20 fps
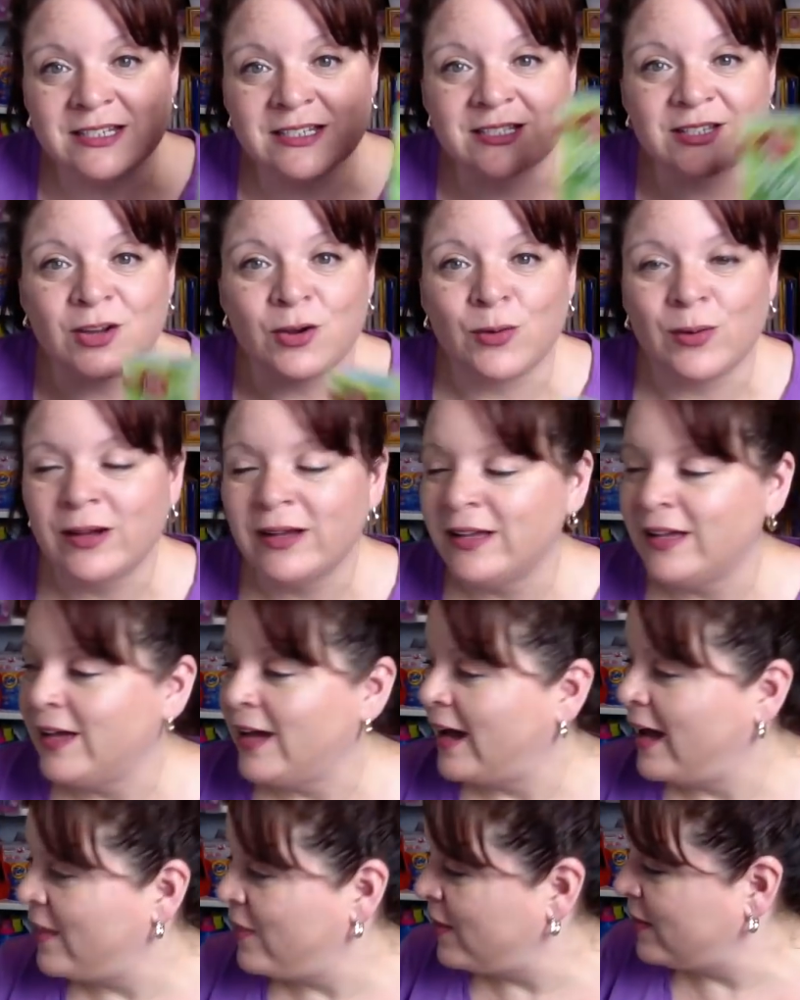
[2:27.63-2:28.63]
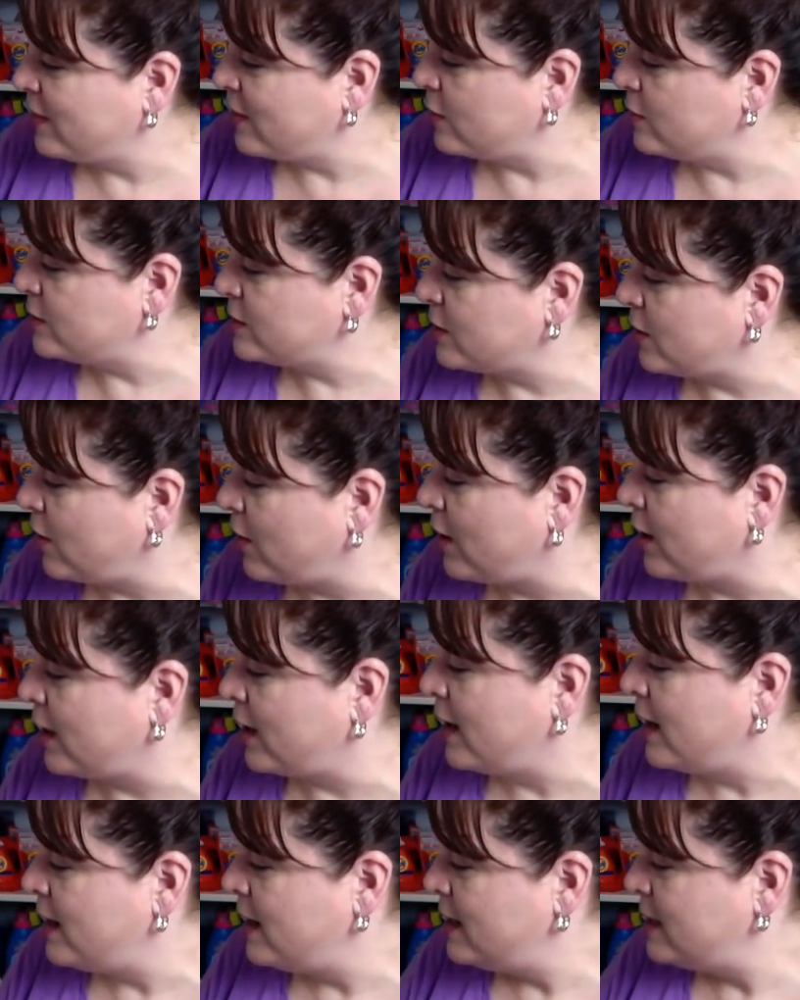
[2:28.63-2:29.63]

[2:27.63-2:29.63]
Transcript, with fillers: So I think those are